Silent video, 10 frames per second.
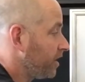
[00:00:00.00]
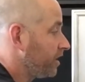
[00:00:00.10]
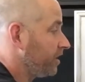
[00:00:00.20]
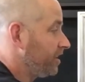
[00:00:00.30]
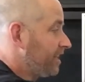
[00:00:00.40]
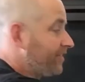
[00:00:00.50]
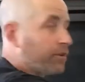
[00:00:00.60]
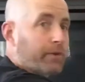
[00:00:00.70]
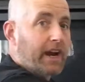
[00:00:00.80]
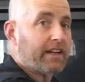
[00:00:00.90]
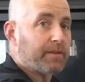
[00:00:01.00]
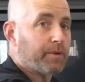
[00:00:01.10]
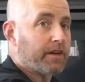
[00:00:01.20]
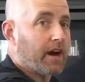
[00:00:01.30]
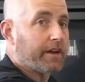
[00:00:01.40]
you need to have a railing put
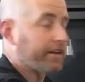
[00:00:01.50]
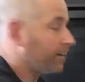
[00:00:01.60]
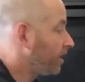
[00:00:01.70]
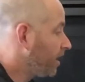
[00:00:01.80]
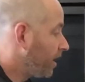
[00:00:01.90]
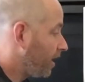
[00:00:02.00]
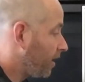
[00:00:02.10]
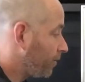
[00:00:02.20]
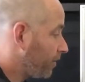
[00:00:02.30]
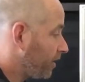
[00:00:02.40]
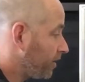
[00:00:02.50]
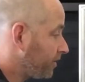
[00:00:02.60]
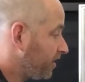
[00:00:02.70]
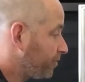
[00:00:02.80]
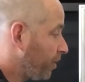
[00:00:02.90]
on it.
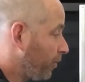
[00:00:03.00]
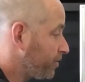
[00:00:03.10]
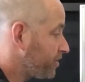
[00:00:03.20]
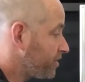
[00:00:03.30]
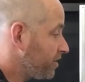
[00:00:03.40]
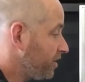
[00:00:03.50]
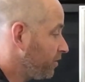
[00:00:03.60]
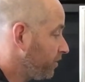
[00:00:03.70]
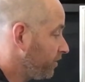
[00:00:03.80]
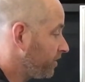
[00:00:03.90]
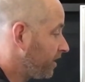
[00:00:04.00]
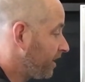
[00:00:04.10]
These posts you use,